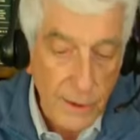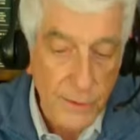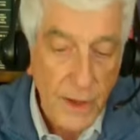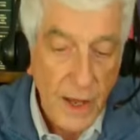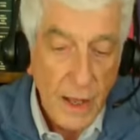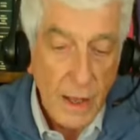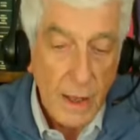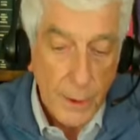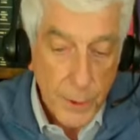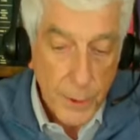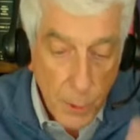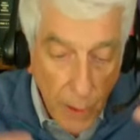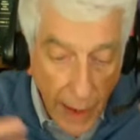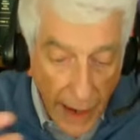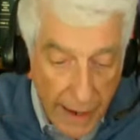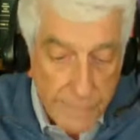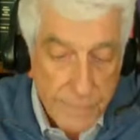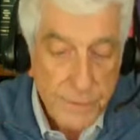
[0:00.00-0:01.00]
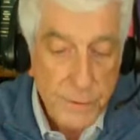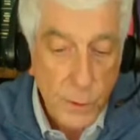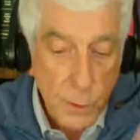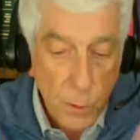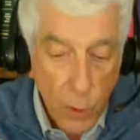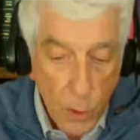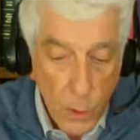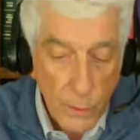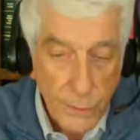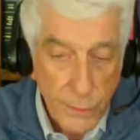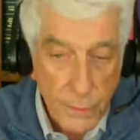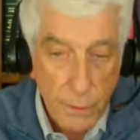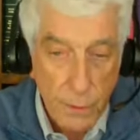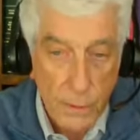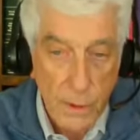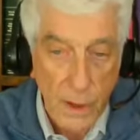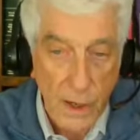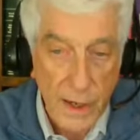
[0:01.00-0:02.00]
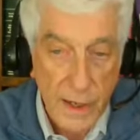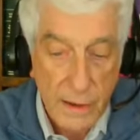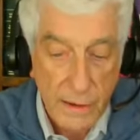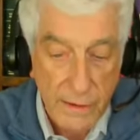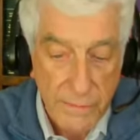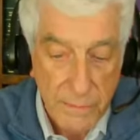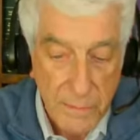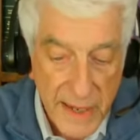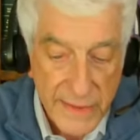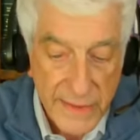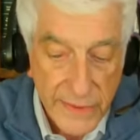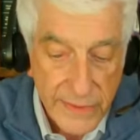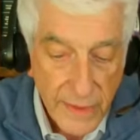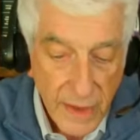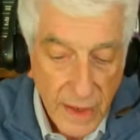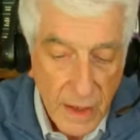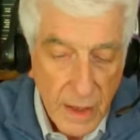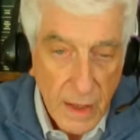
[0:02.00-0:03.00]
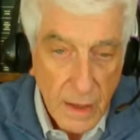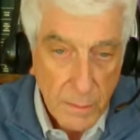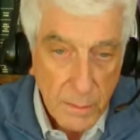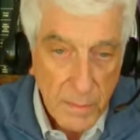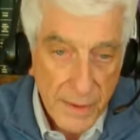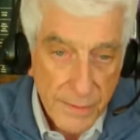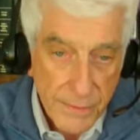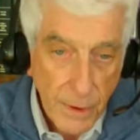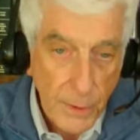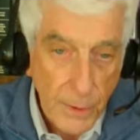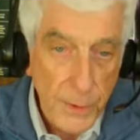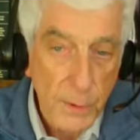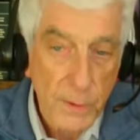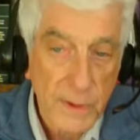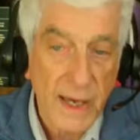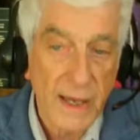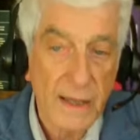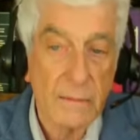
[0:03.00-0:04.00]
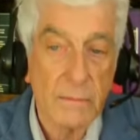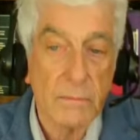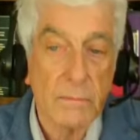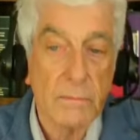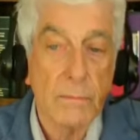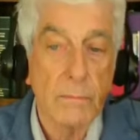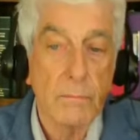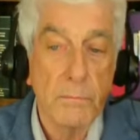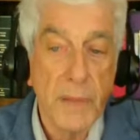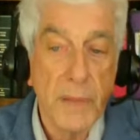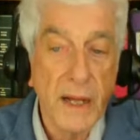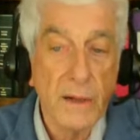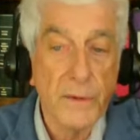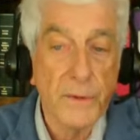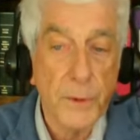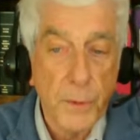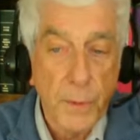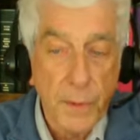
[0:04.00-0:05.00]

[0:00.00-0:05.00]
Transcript: And you have to go through a lot of mess before you can build a